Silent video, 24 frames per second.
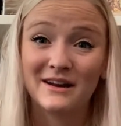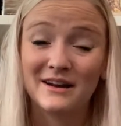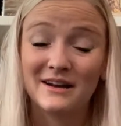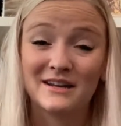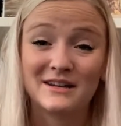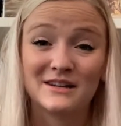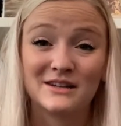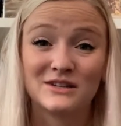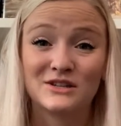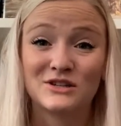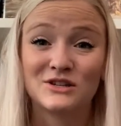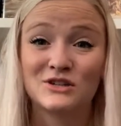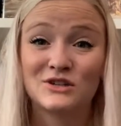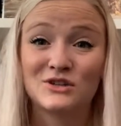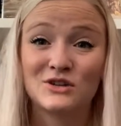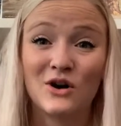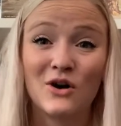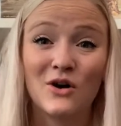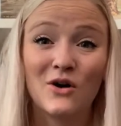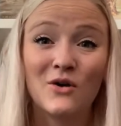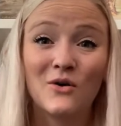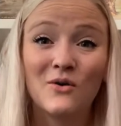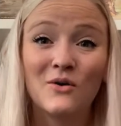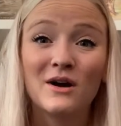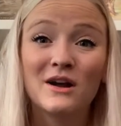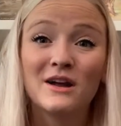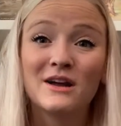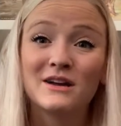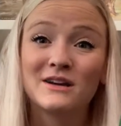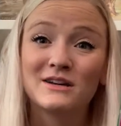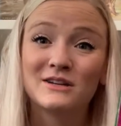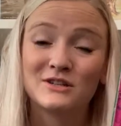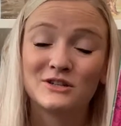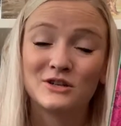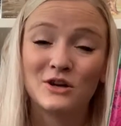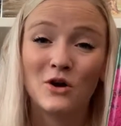and it is so,
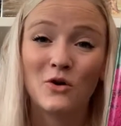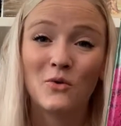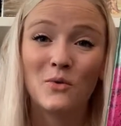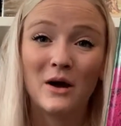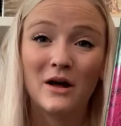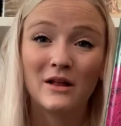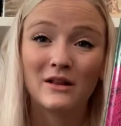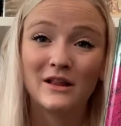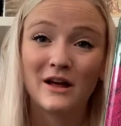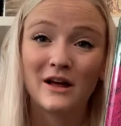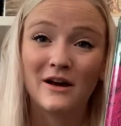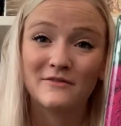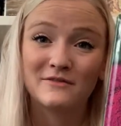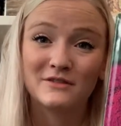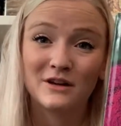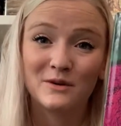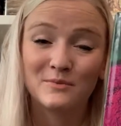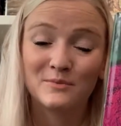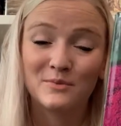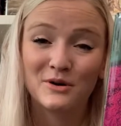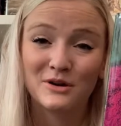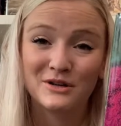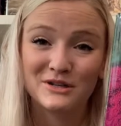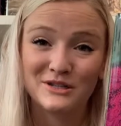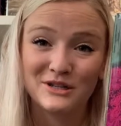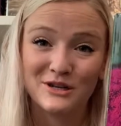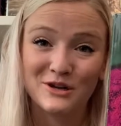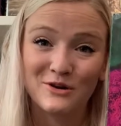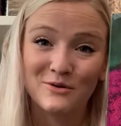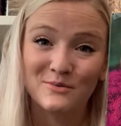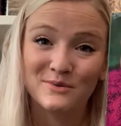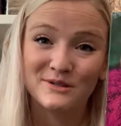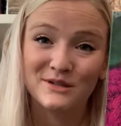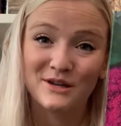so well loved on BookTube.